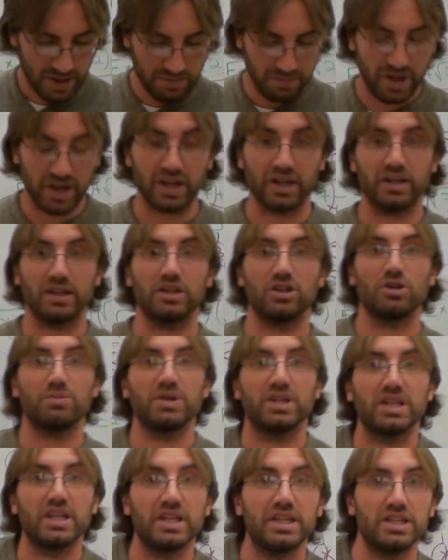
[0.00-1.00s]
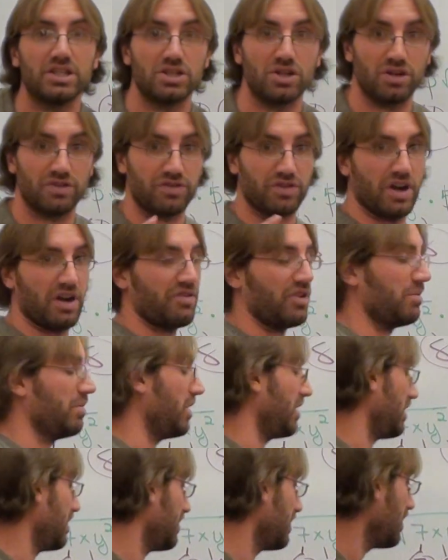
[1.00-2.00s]
Make it a little bit easier for
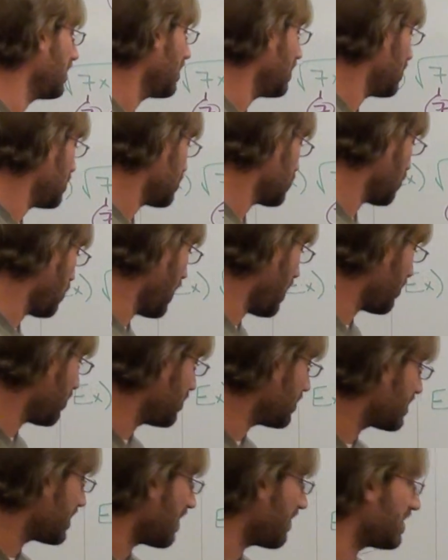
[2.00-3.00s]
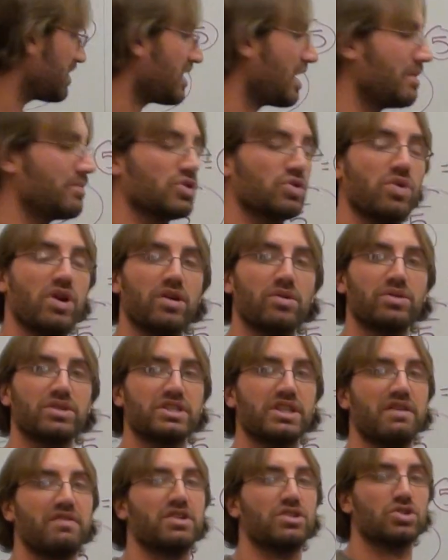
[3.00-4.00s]
everybody. Square root seven times square root
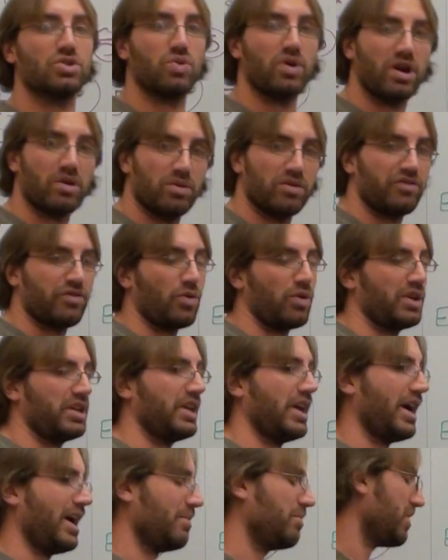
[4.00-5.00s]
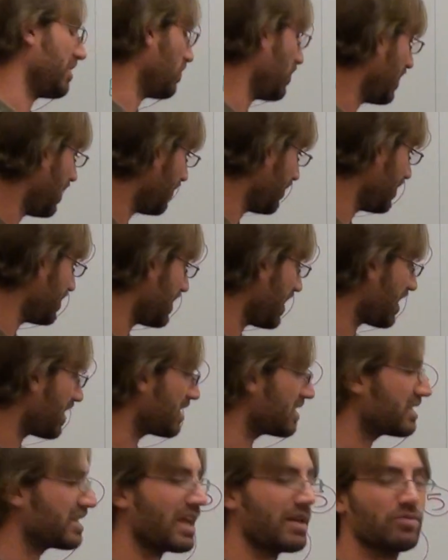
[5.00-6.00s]
seven is square root forty-nine, but whenever you're taking
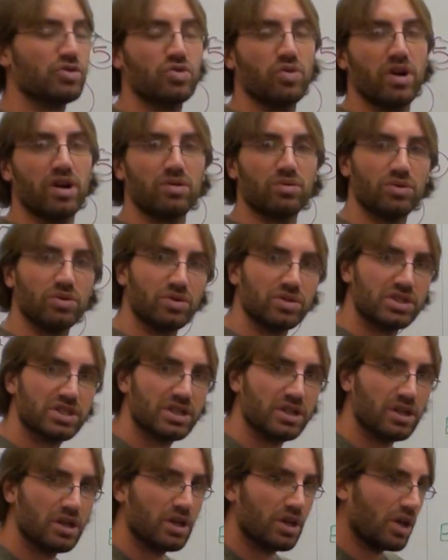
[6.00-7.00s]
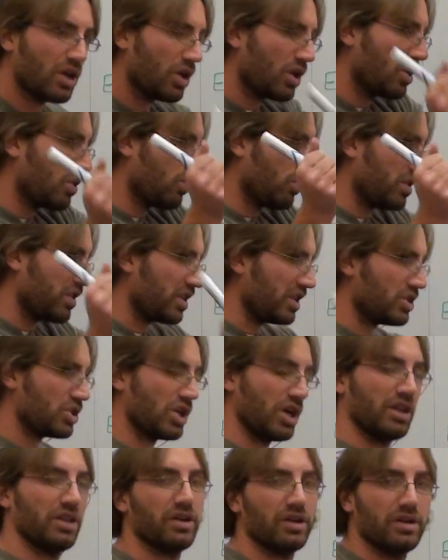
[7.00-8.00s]
the same square roots with each
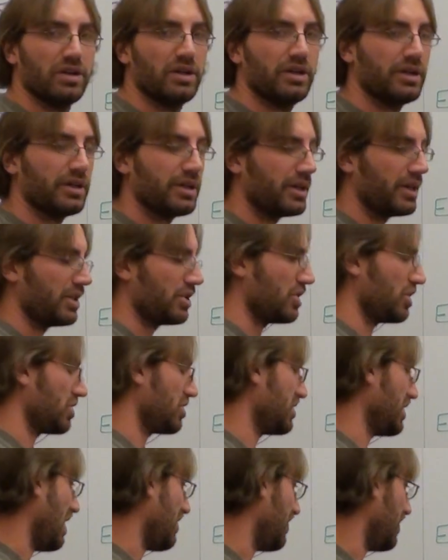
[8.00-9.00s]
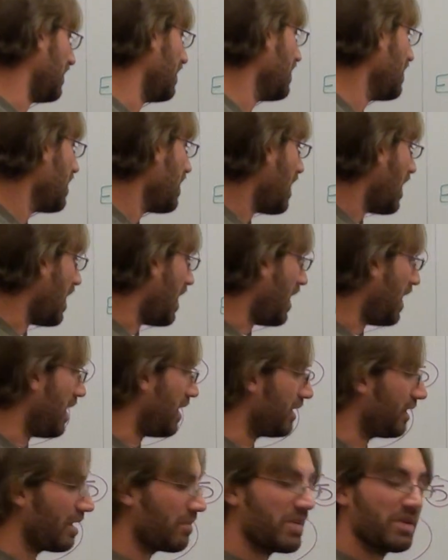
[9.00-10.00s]
other, it's just seven.
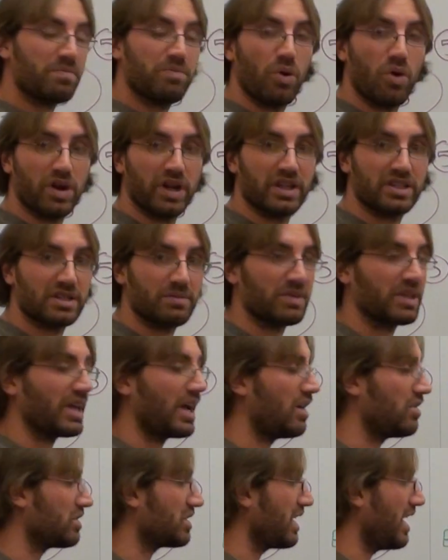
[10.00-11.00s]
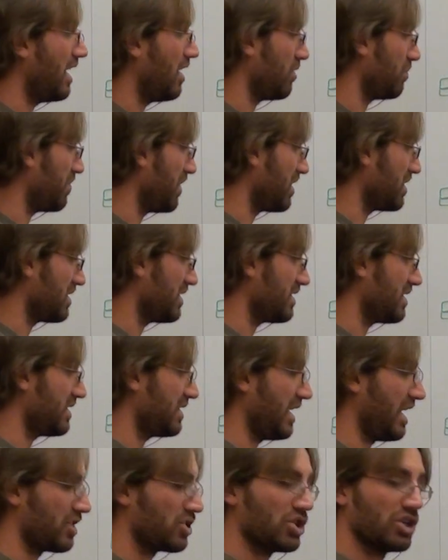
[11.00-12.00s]
Uh, let me point something else out because this is
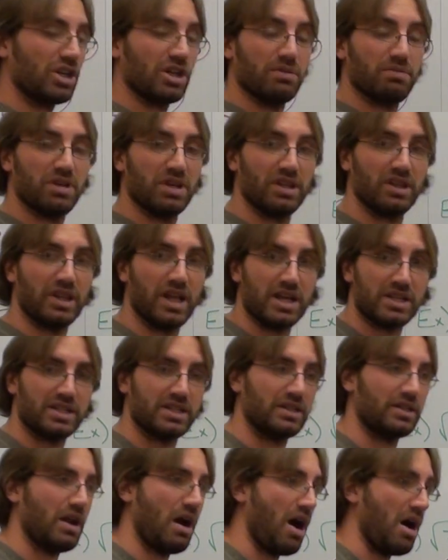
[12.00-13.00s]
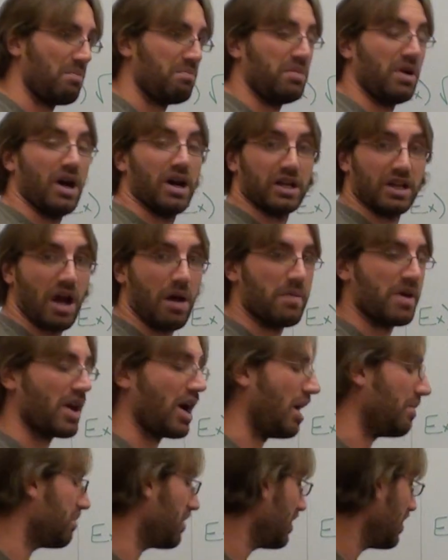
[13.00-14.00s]
actually going to be a lesson up, uh, coming
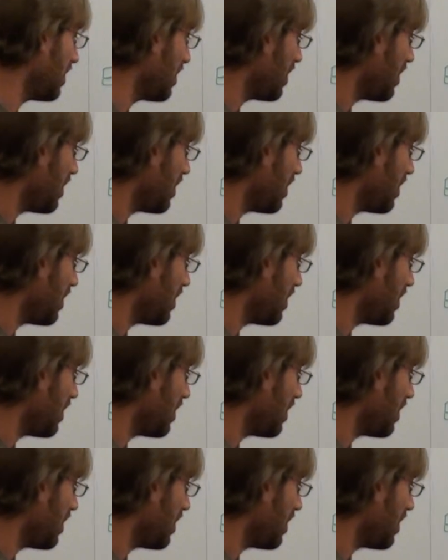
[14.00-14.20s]
up.